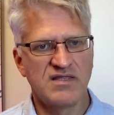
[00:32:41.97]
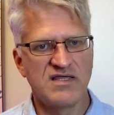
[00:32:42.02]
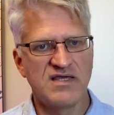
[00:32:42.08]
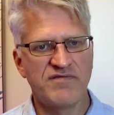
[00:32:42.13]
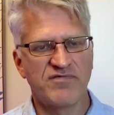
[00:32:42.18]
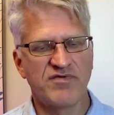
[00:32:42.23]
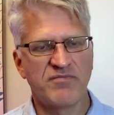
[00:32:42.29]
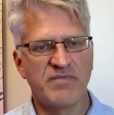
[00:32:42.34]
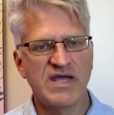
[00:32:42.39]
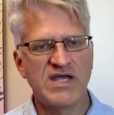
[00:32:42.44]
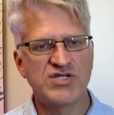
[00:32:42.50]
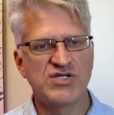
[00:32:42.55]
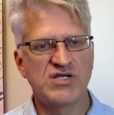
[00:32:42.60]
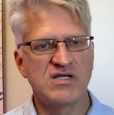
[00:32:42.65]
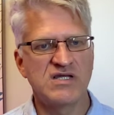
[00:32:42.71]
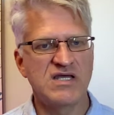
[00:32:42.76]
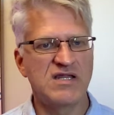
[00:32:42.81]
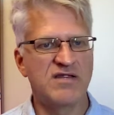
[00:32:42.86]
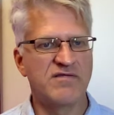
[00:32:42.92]
the
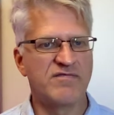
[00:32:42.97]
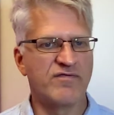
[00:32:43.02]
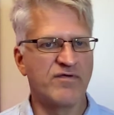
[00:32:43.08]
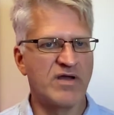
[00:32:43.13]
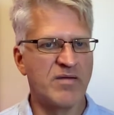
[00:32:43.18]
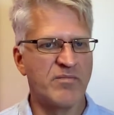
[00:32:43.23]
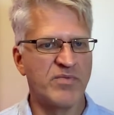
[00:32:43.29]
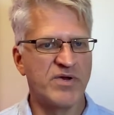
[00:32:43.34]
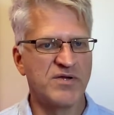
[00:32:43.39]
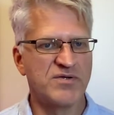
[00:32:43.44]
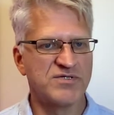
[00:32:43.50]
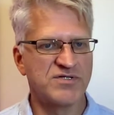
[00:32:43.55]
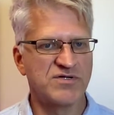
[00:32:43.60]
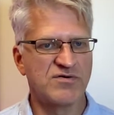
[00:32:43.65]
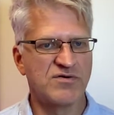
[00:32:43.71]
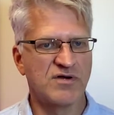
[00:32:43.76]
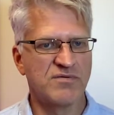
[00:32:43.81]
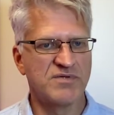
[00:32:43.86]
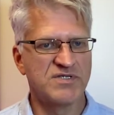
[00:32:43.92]
information needed for embryos to
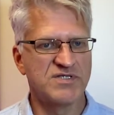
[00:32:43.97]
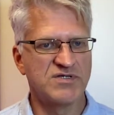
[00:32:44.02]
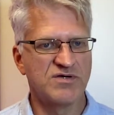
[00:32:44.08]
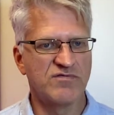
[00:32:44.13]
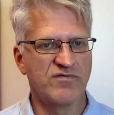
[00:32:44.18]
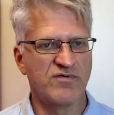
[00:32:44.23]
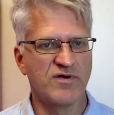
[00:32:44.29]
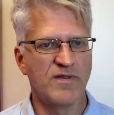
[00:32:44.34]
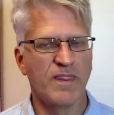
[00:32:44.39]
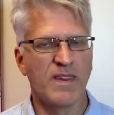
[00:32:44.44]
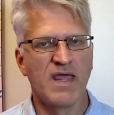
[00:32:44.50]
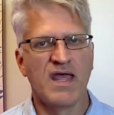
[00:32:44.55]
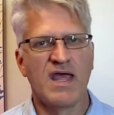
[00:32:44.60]
grow and so forth.